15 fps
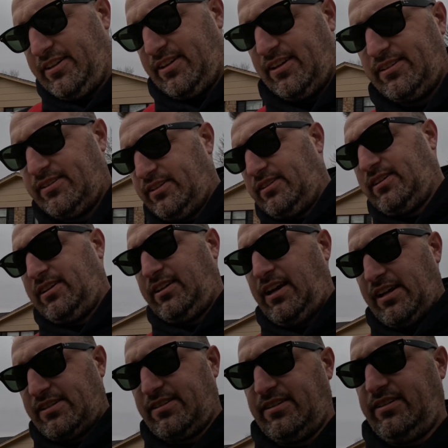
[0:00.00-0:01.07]
end it
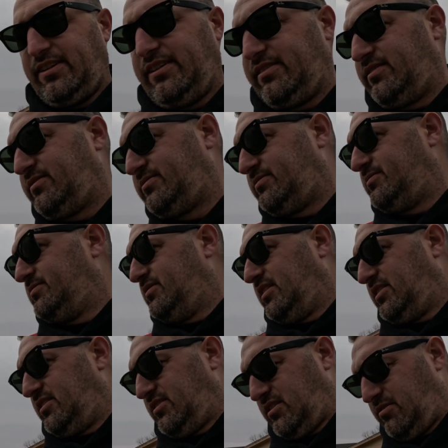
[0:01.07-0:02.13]
last night
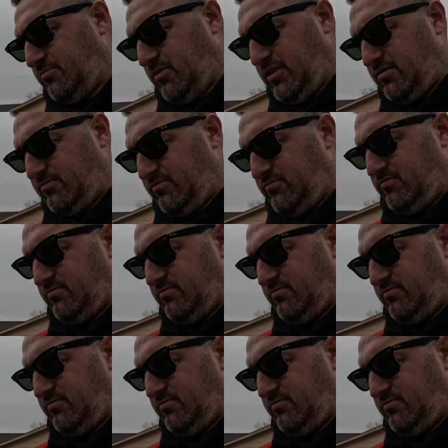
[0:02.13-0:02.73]
around